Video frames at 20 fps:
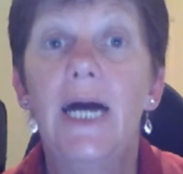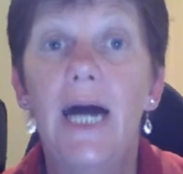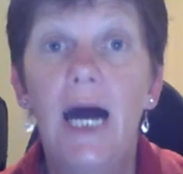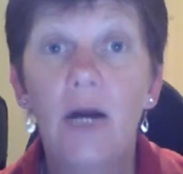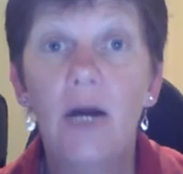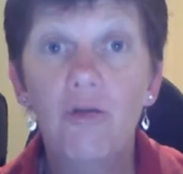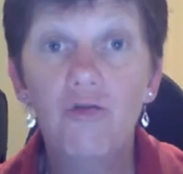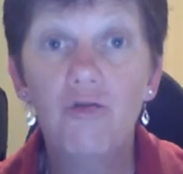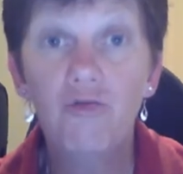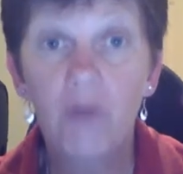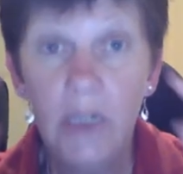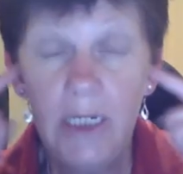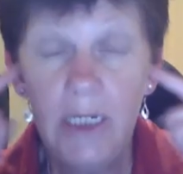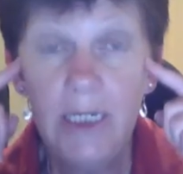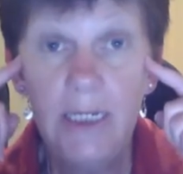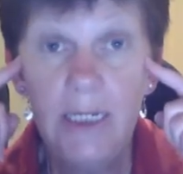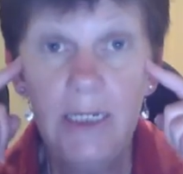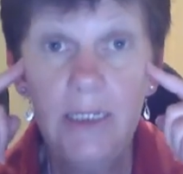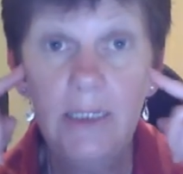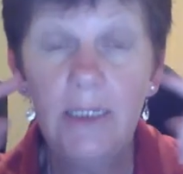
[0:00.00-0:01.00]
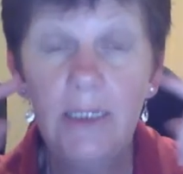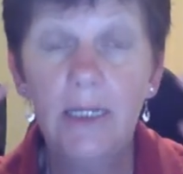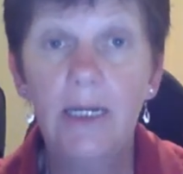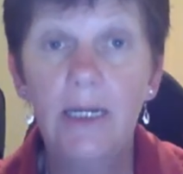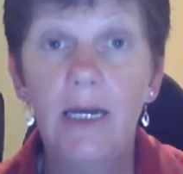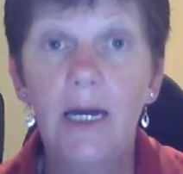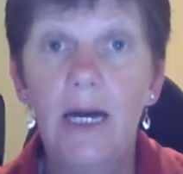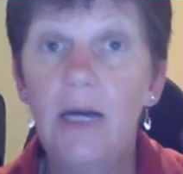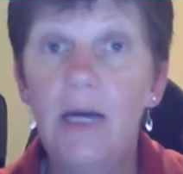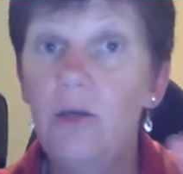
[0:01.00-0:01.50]
agrees
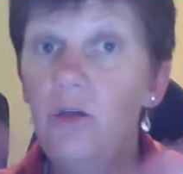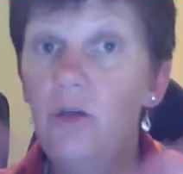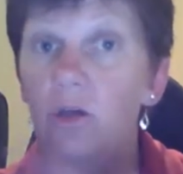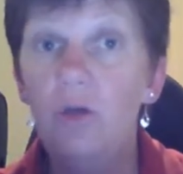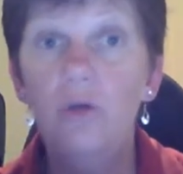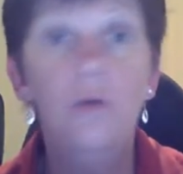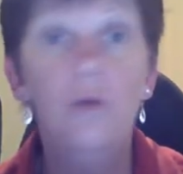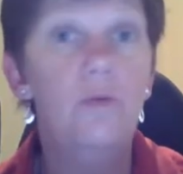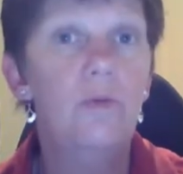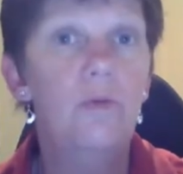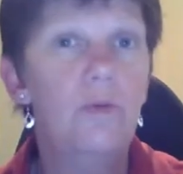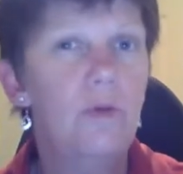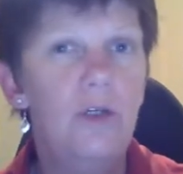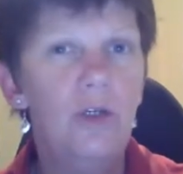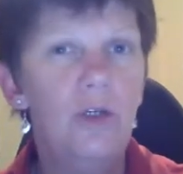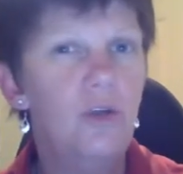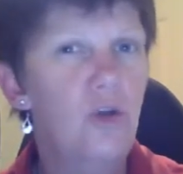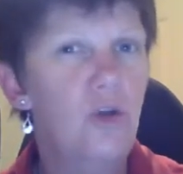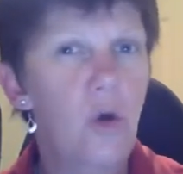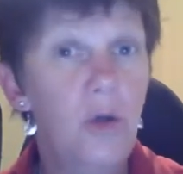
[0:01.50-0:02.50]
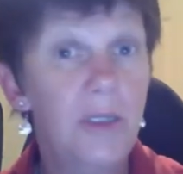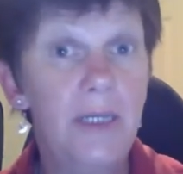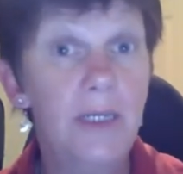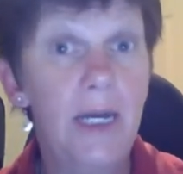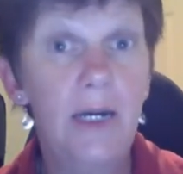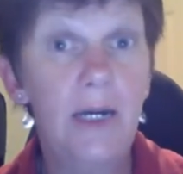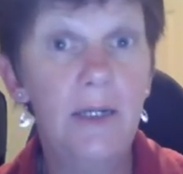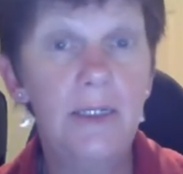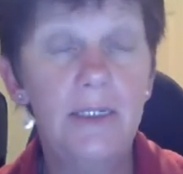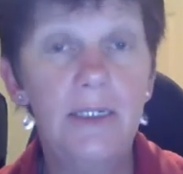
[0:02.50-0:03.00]
and you're not
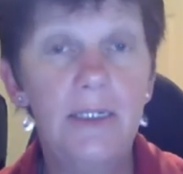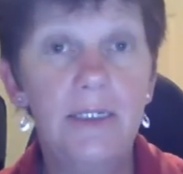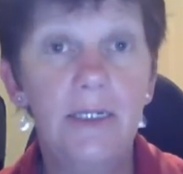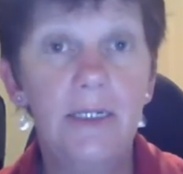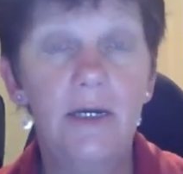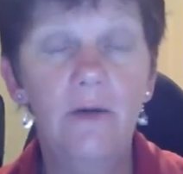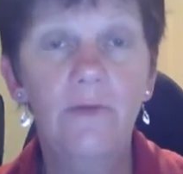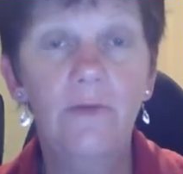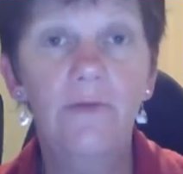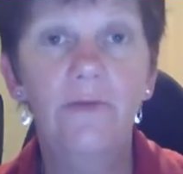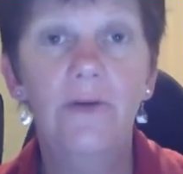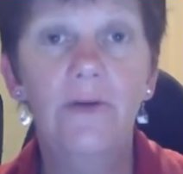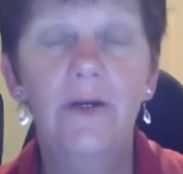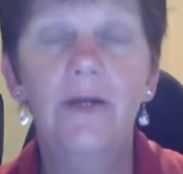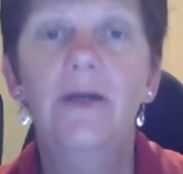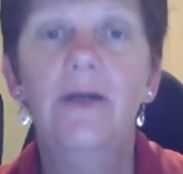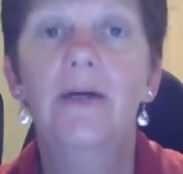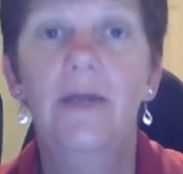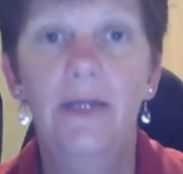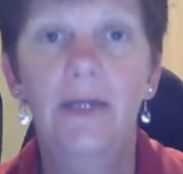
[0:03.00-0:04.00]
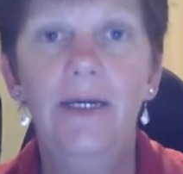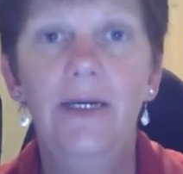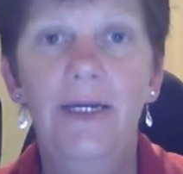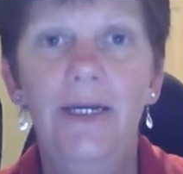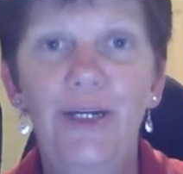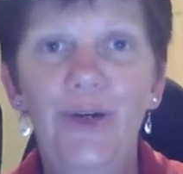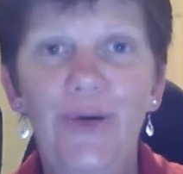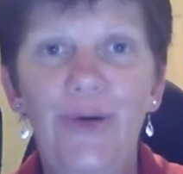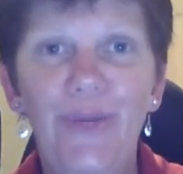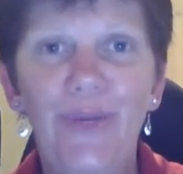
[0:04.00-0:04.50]
doubting yourself,
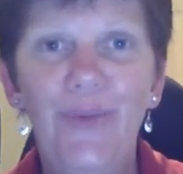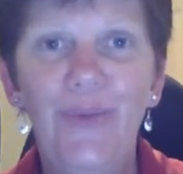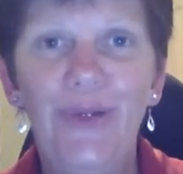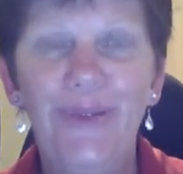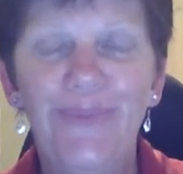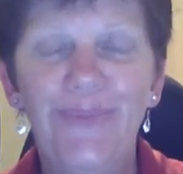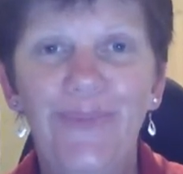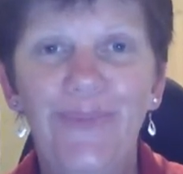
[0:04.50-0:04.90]
it'll happen.